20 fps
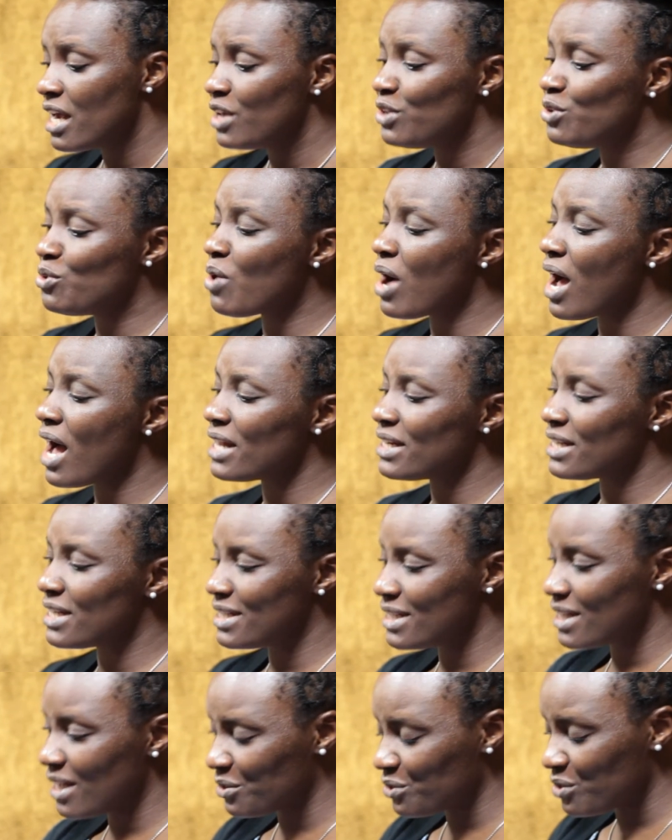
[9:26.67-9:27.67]
You add
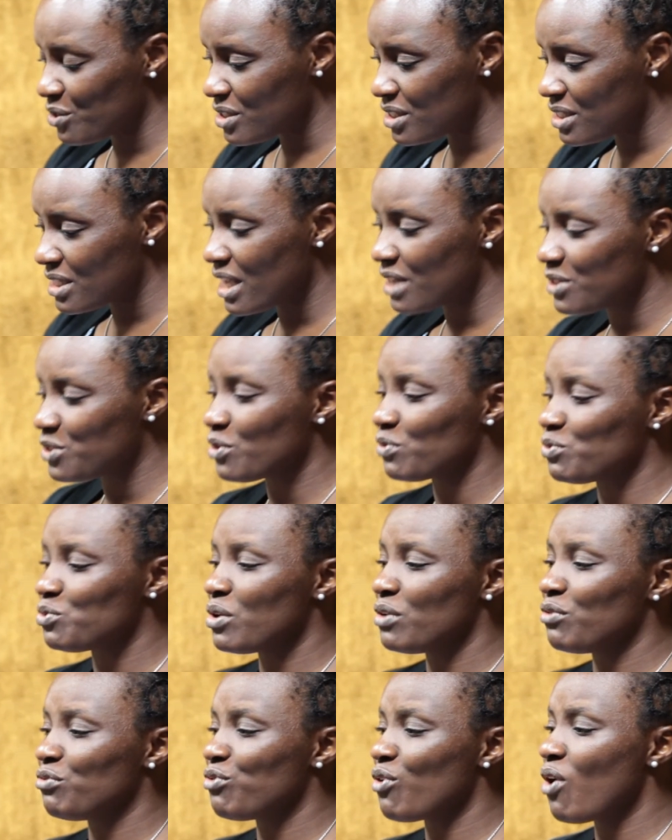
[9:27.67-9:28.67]
another set of
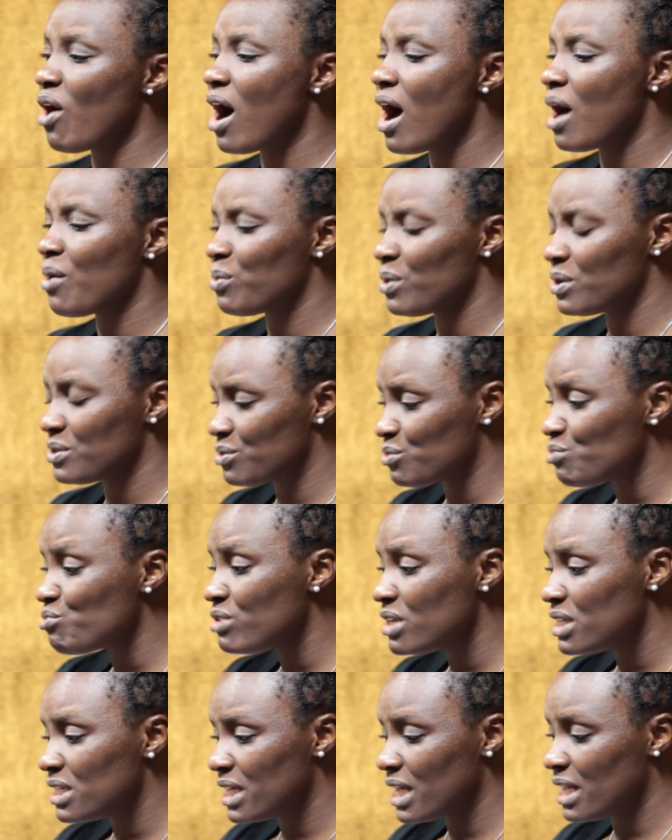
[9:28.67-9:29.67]
24 hours,
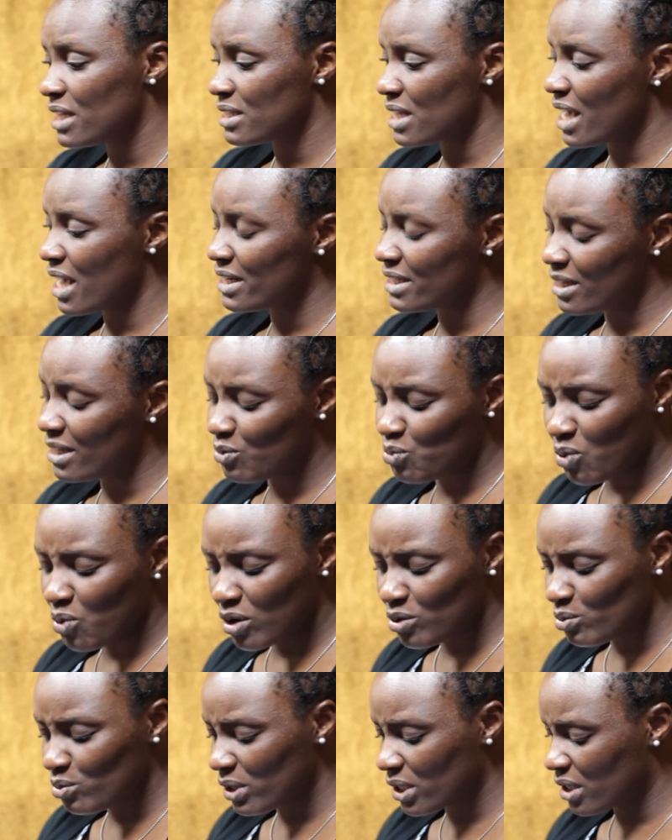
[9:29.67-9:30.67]
3 days, and then
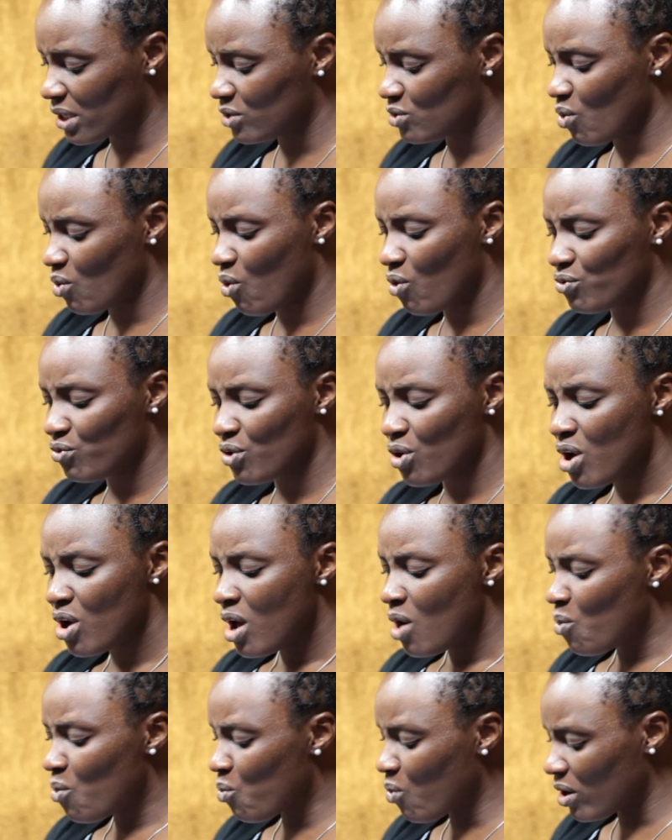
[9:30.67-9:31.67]
1 week is over,
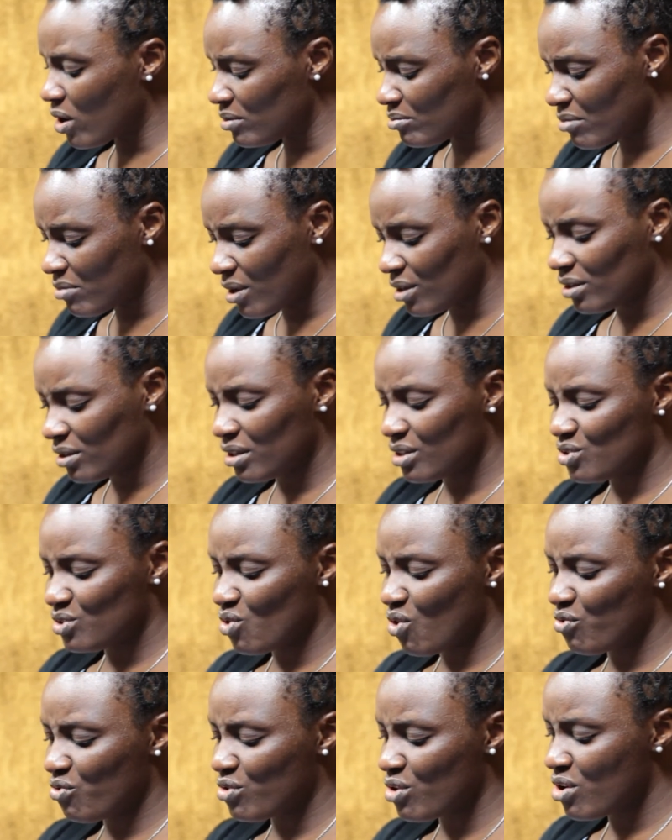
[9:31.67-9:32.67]
1 month is
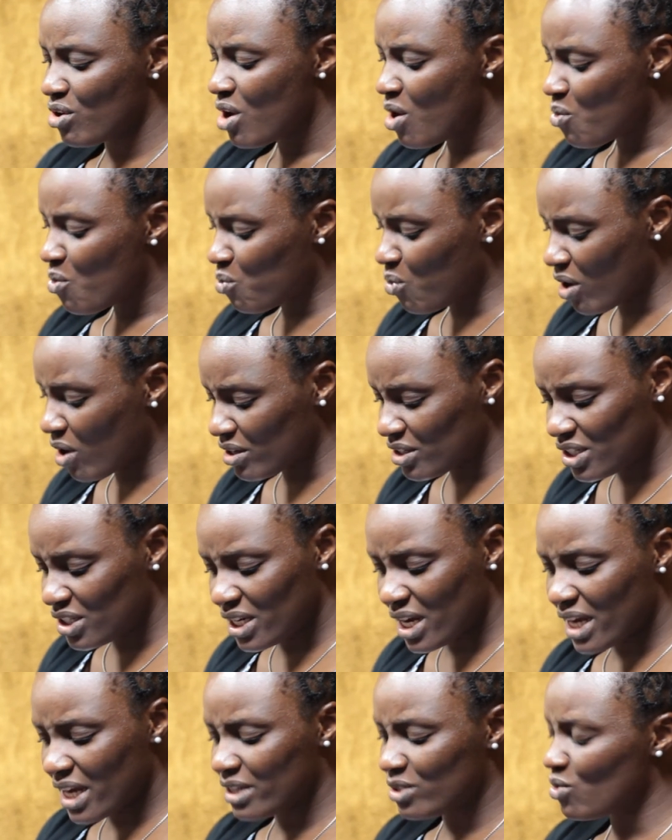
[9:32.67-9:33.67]
over, 1
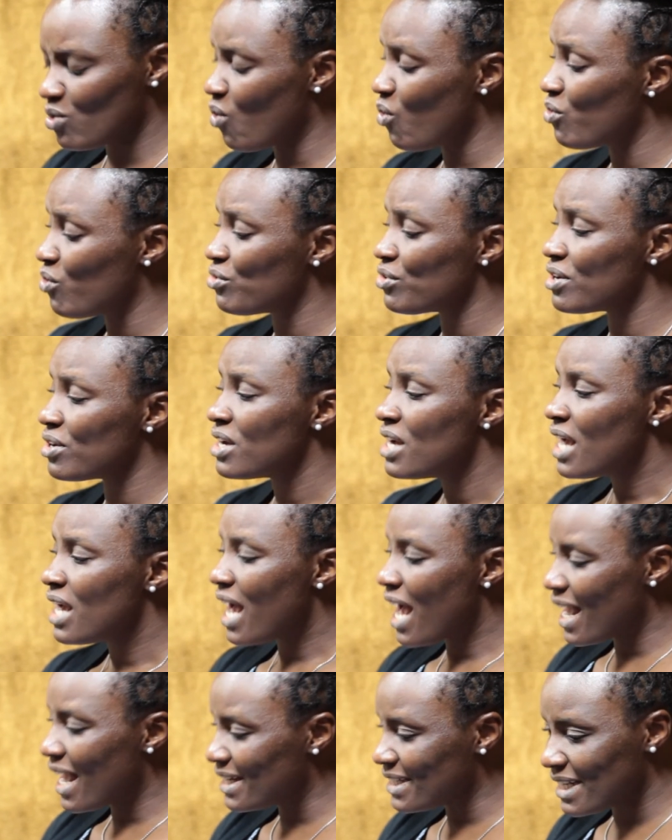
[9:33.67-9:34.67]
year is over,
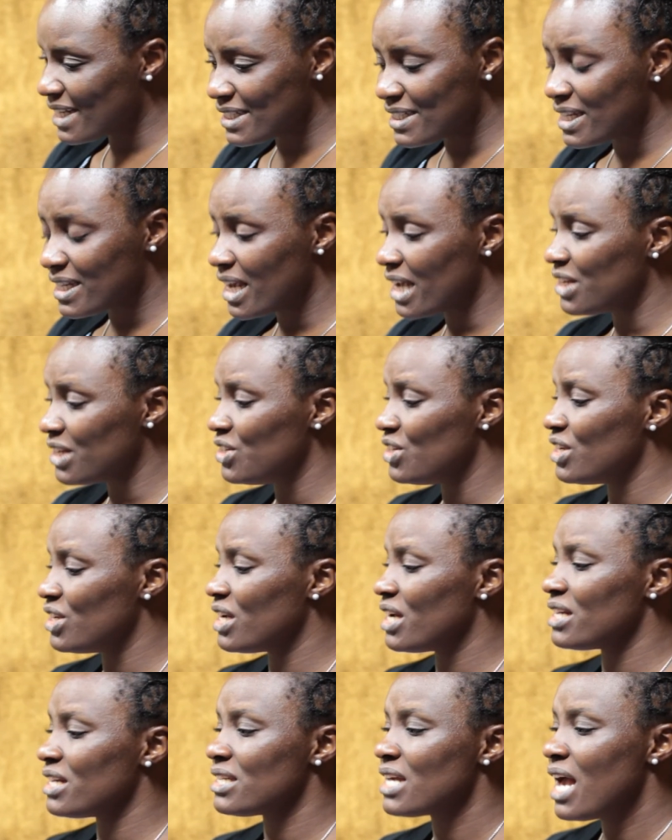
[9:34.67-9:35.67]
and then 10
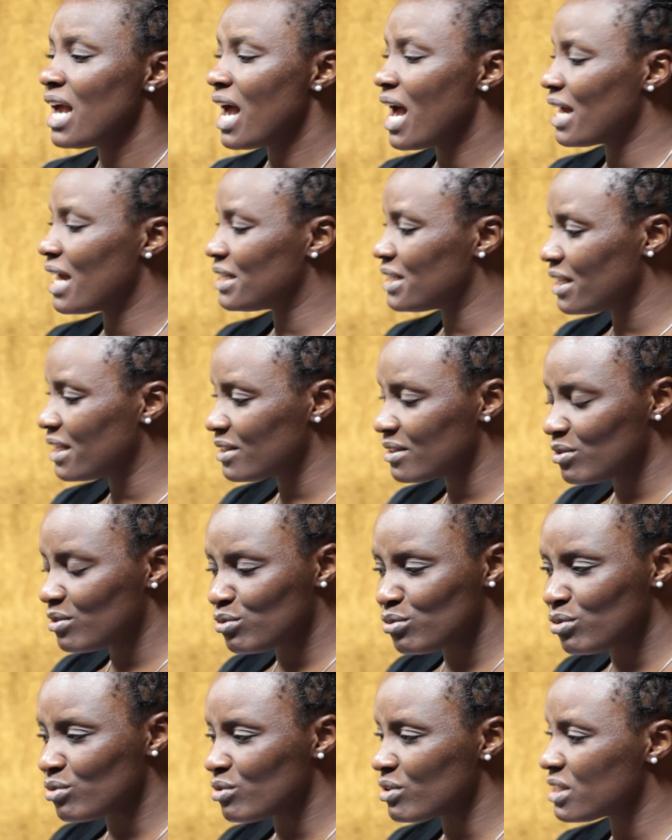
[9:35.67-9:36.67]
years, and then
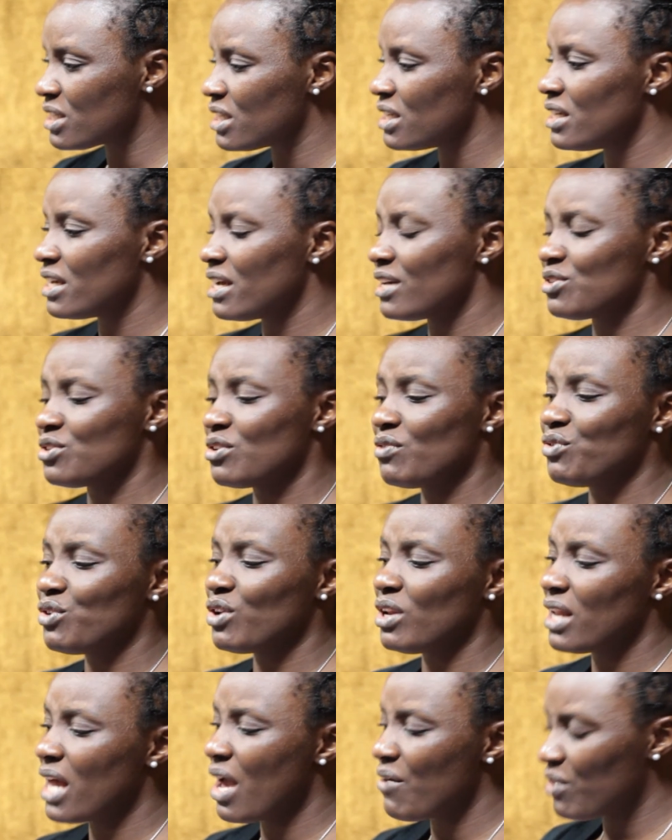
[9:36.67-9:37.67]
30 years of
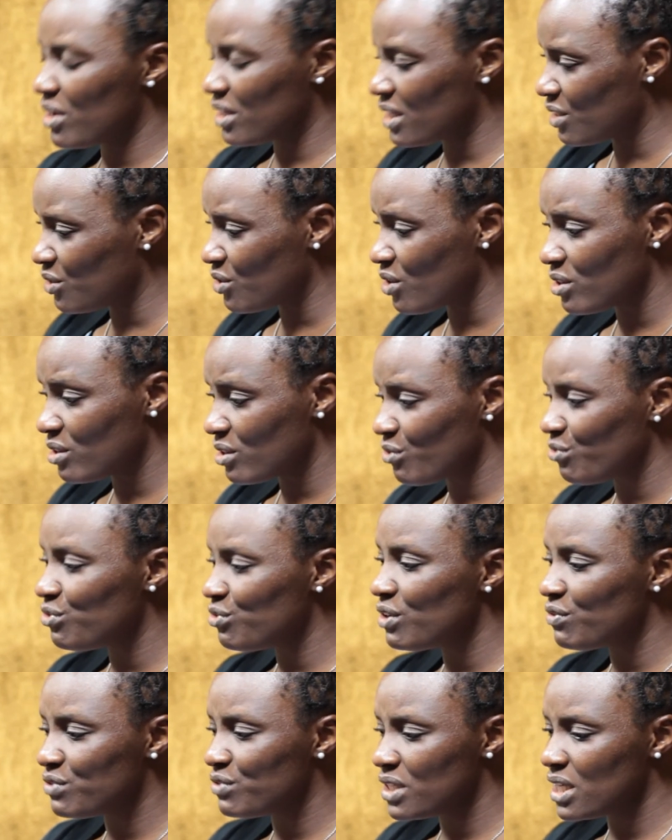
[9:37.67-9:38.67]
your life, and another
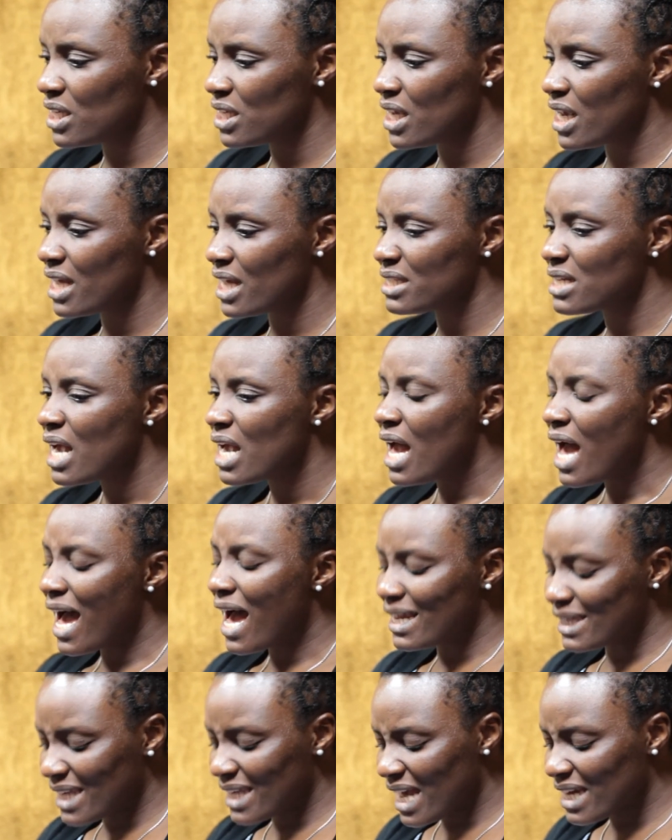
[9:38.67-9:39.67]
50 years.
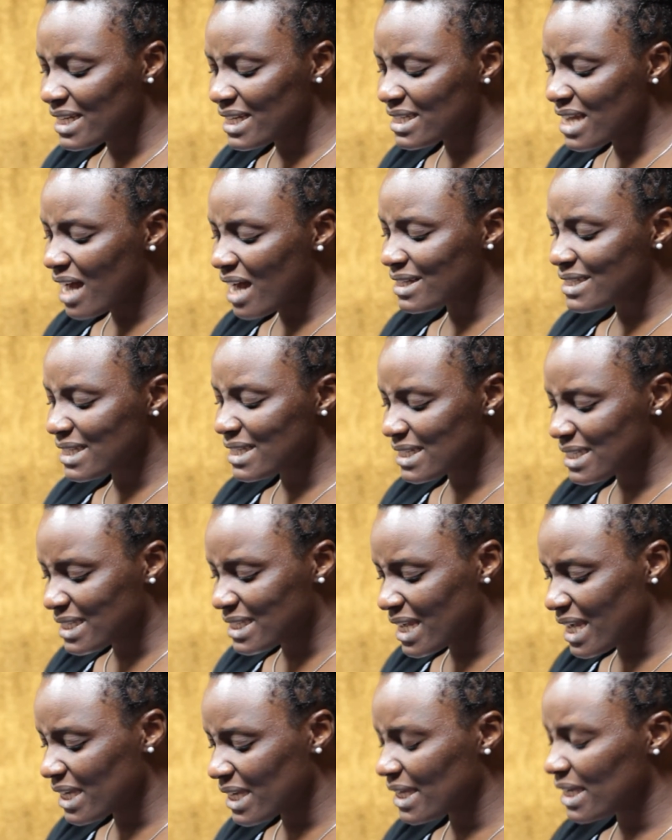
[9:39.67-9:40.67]
And that is how to
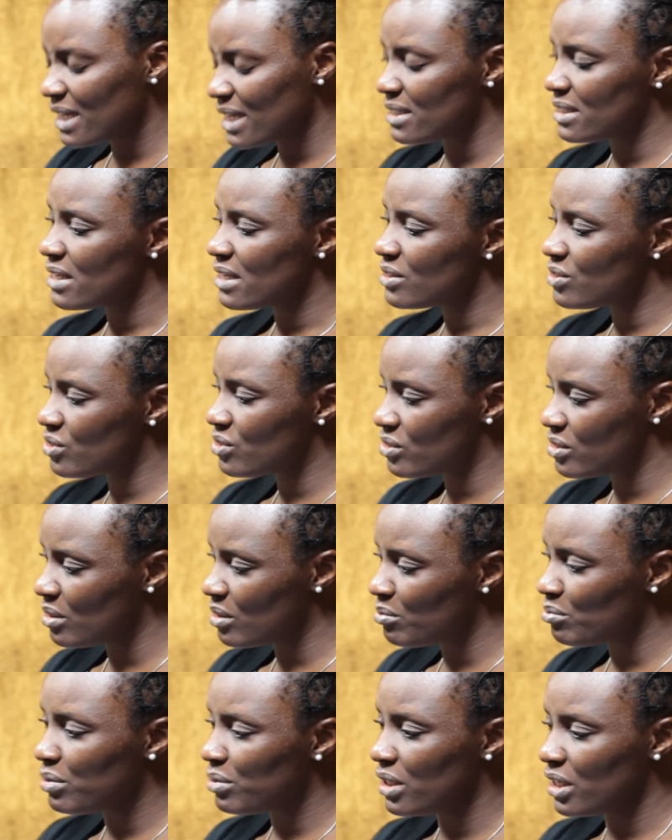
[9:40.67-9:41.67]
take it
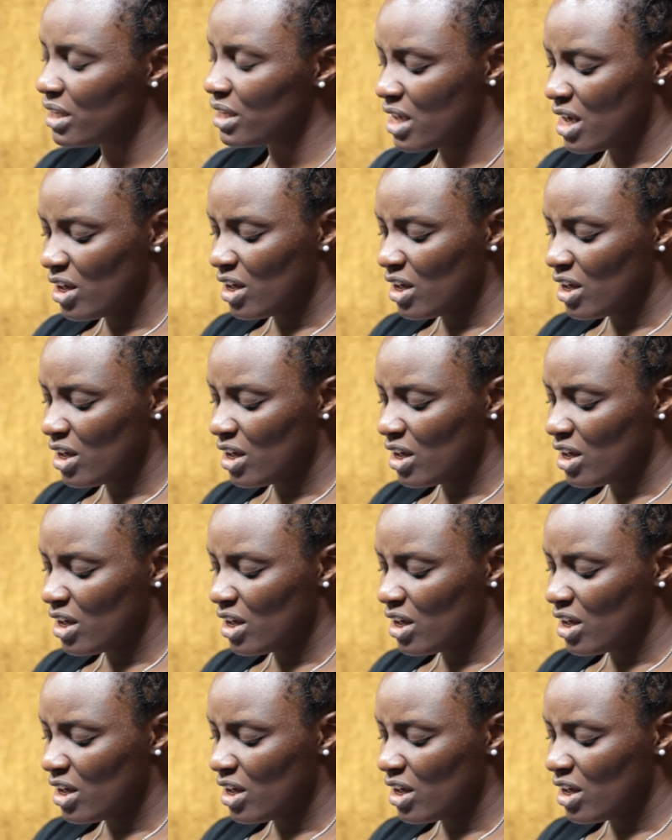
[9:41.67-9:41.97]
simply.